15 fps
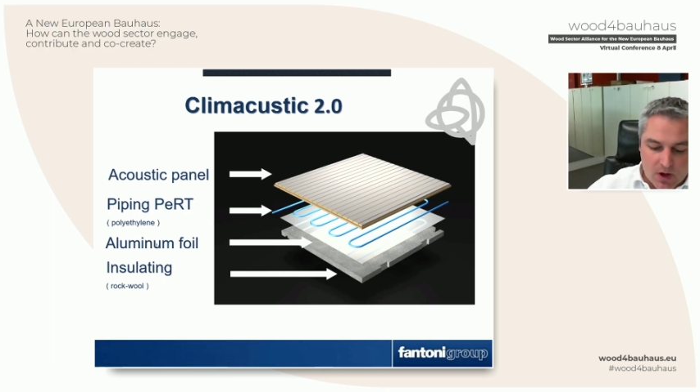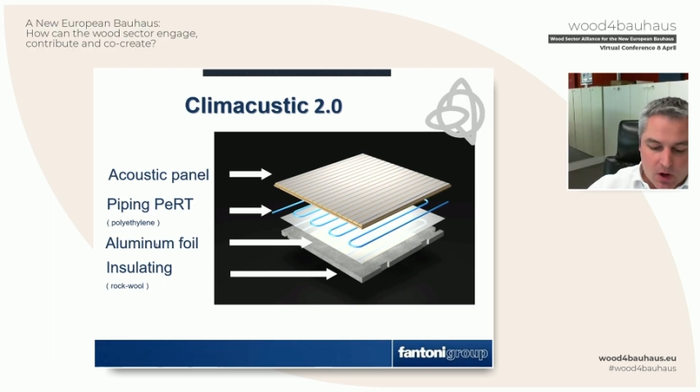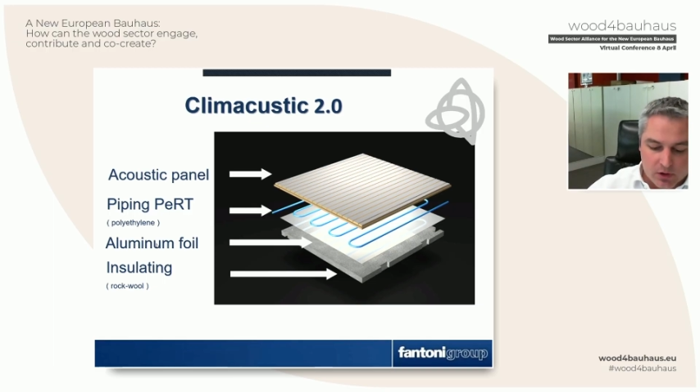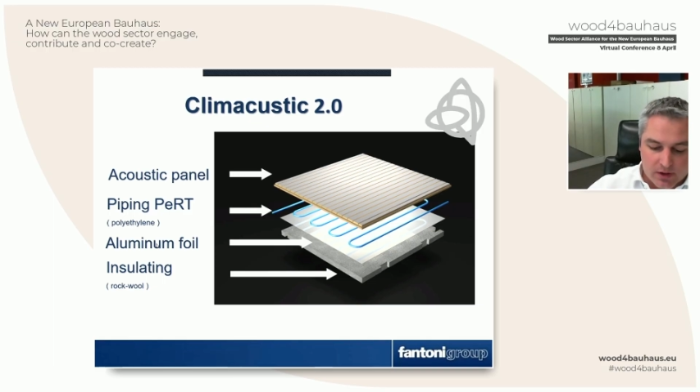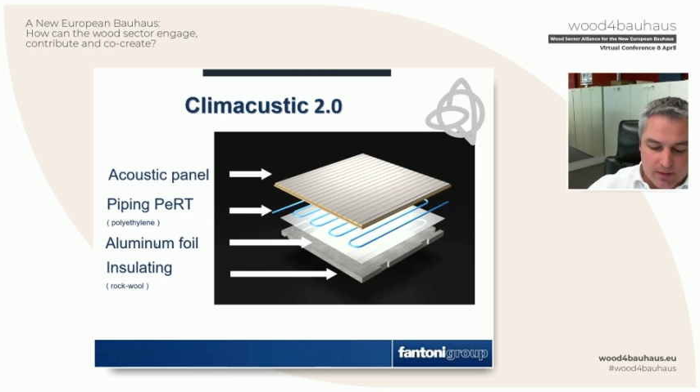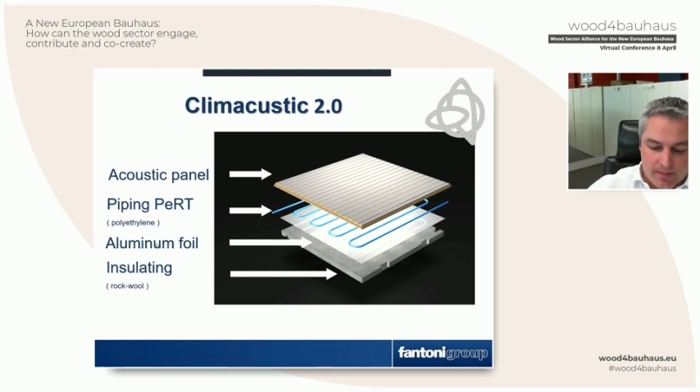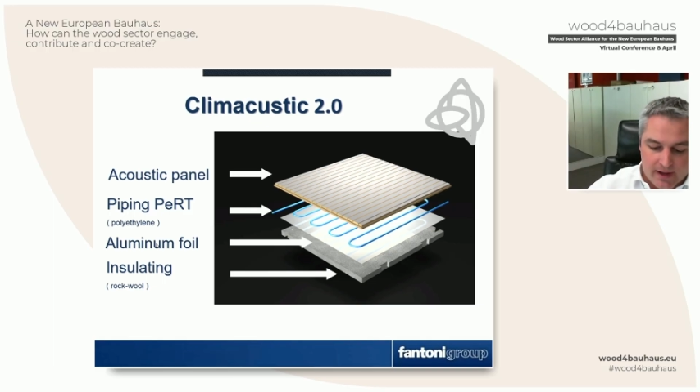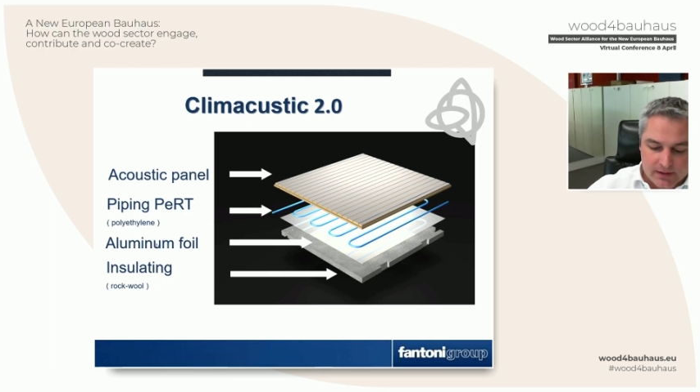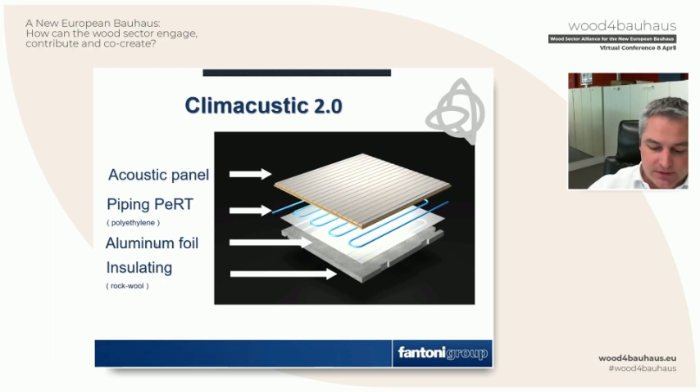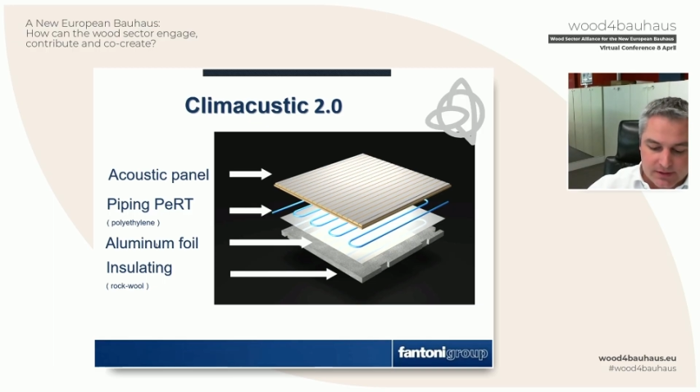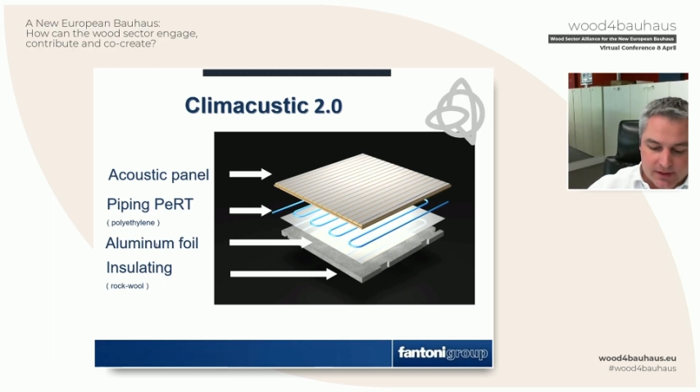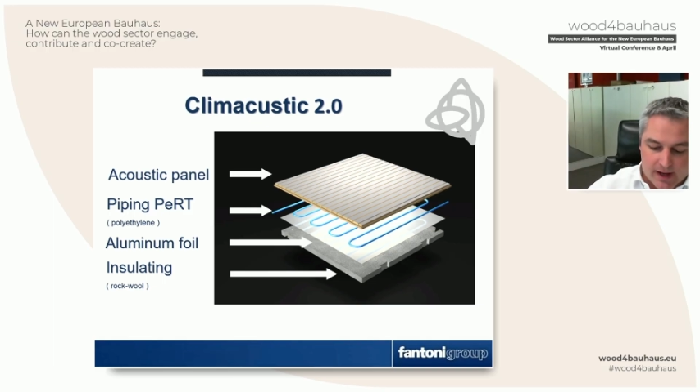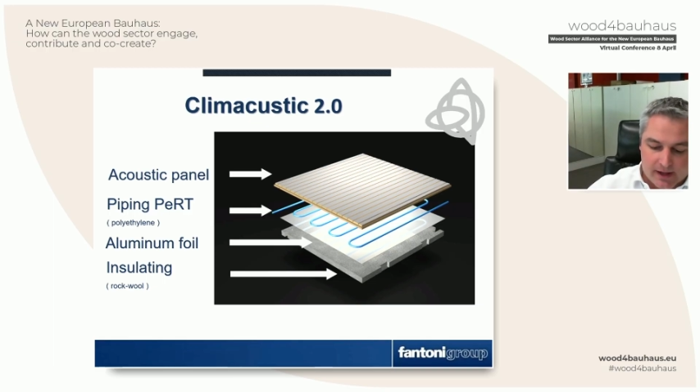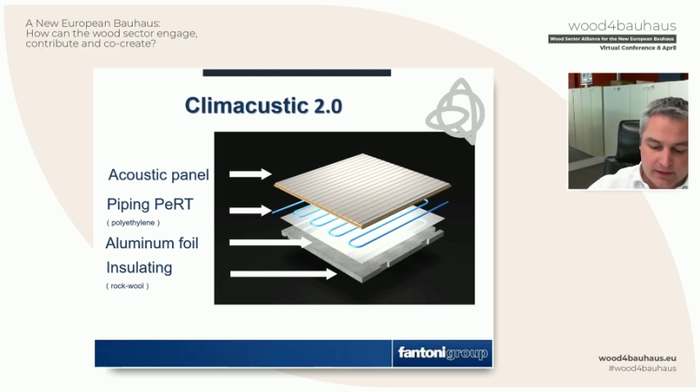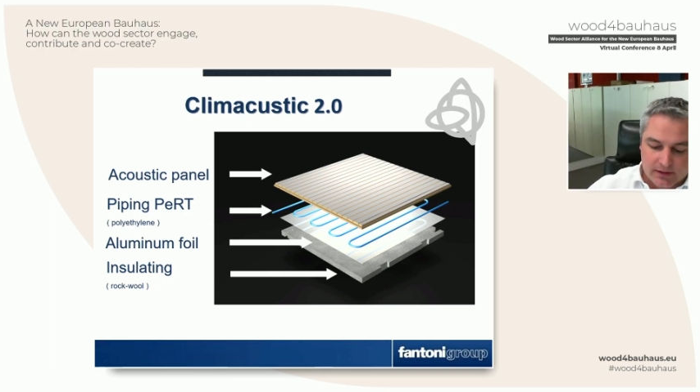on the back
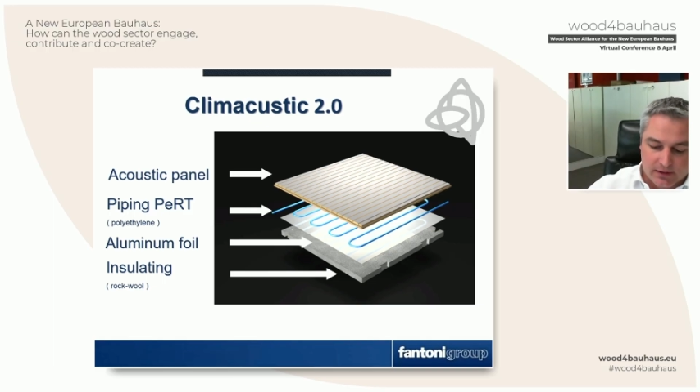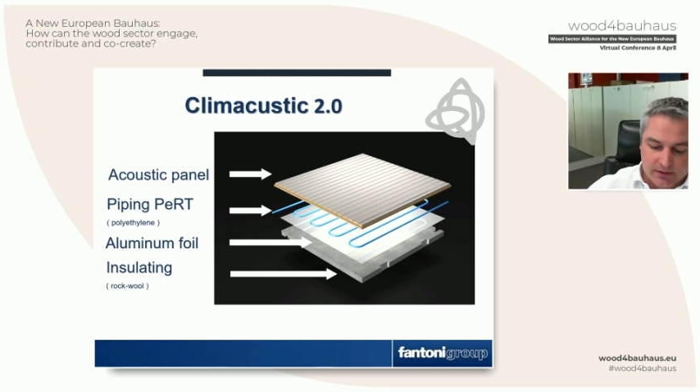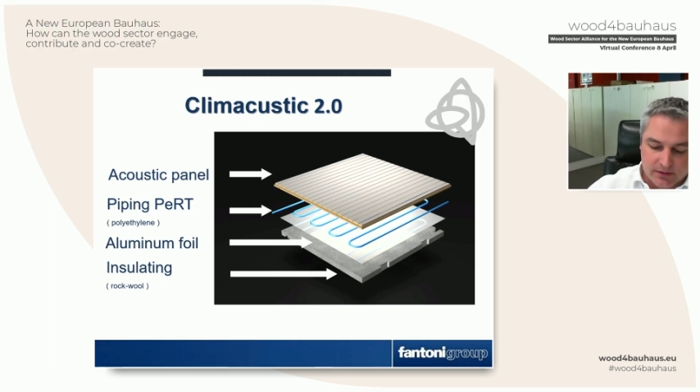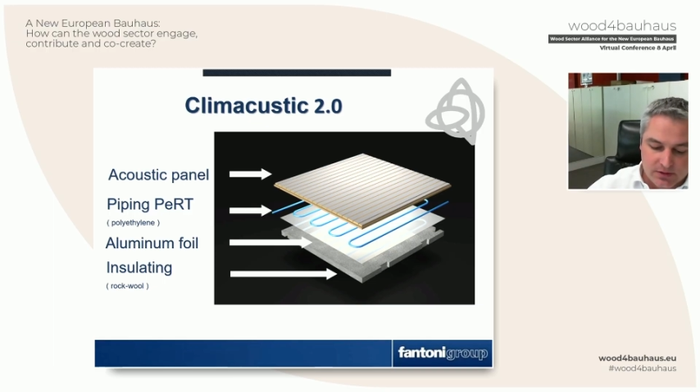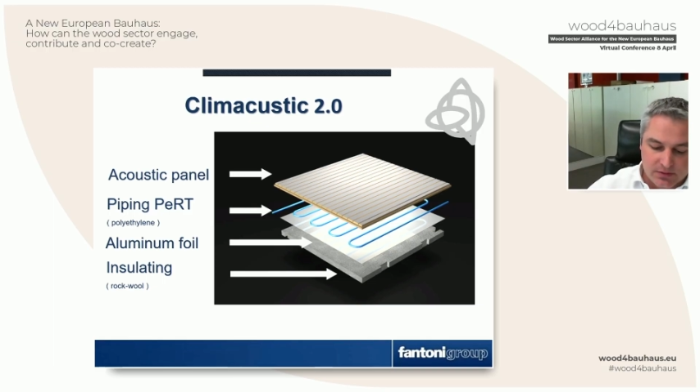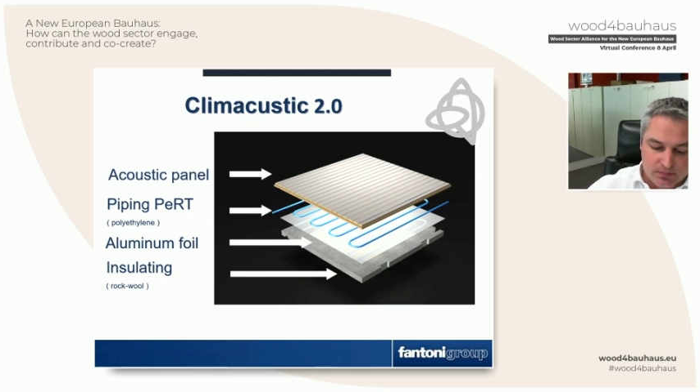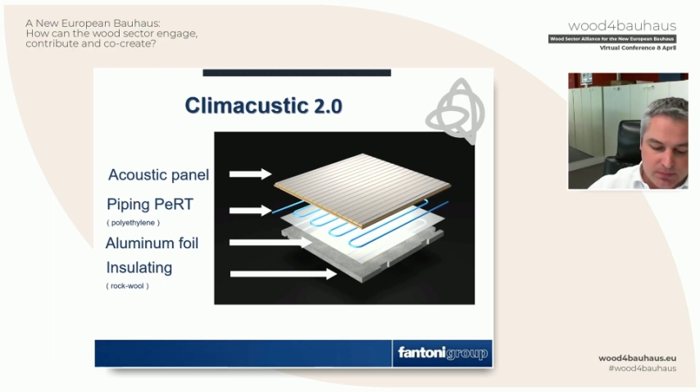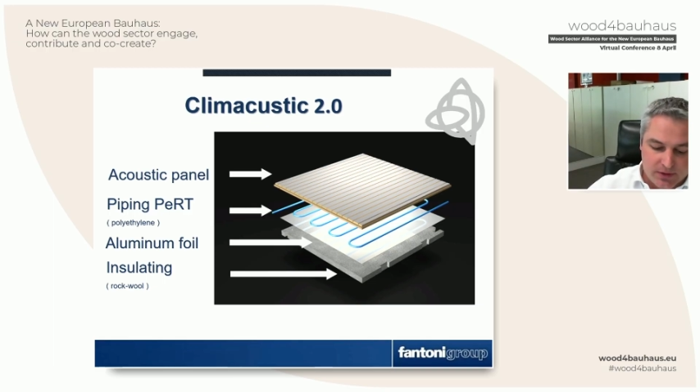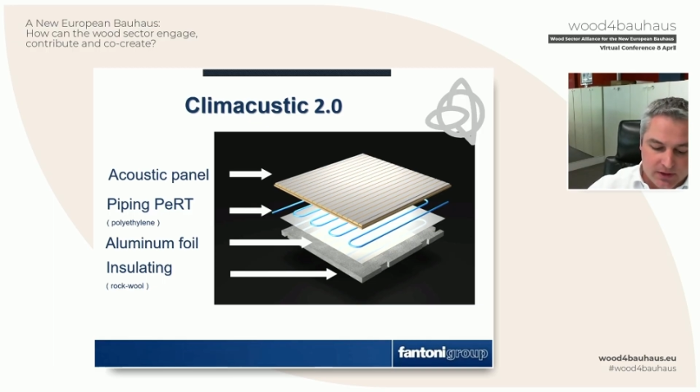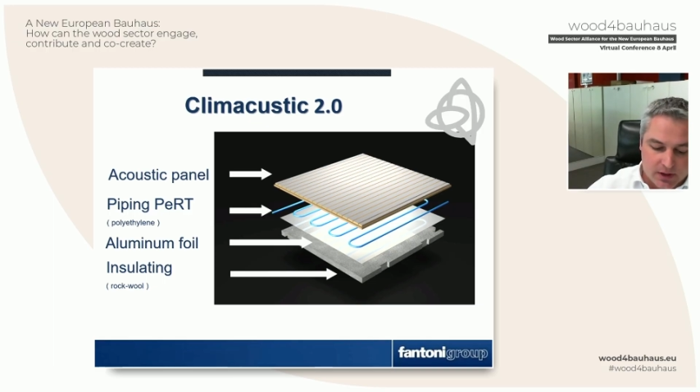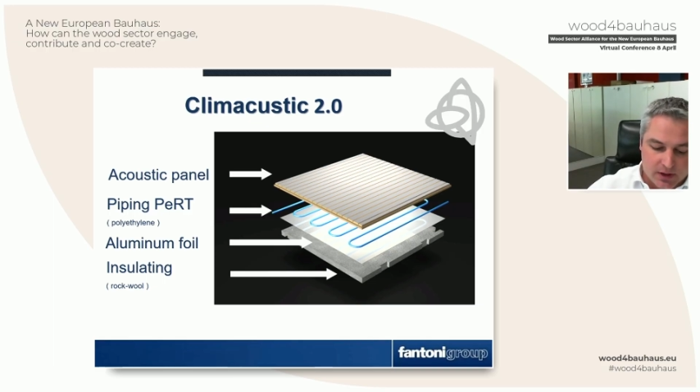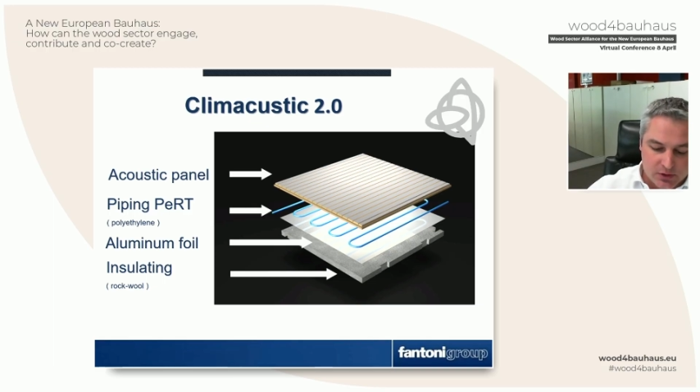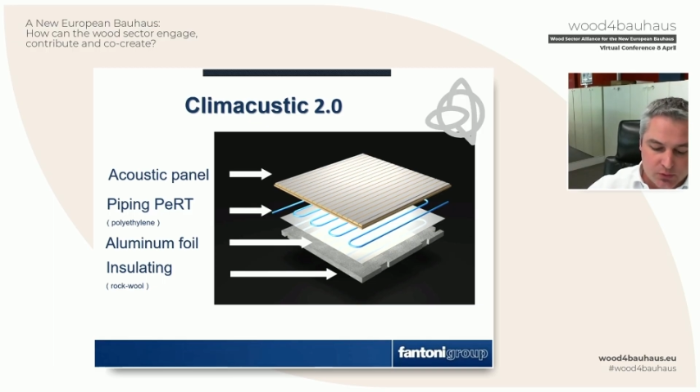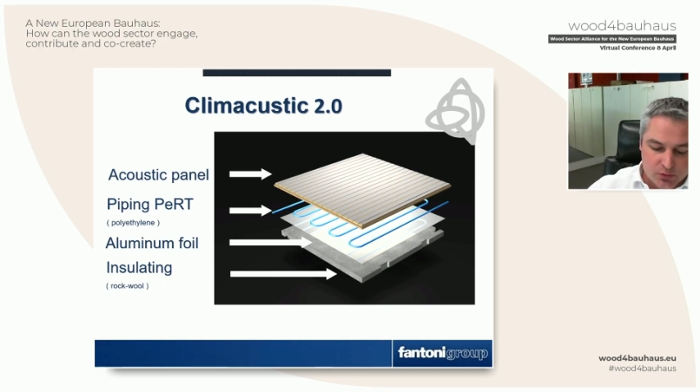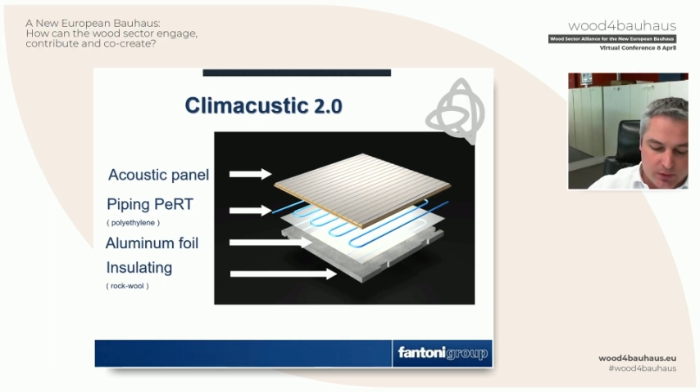side, this because